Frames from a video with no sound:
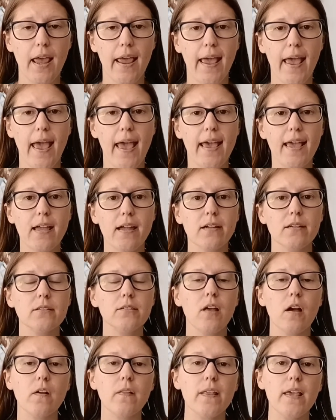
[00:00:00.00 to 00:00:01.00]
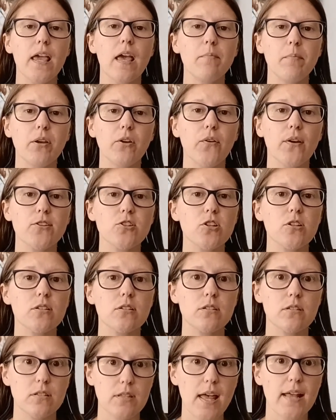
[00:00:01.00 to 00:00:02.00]
And luckily
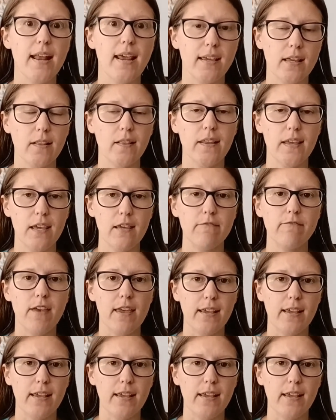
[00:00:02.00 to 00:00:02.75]
immigration said I could leave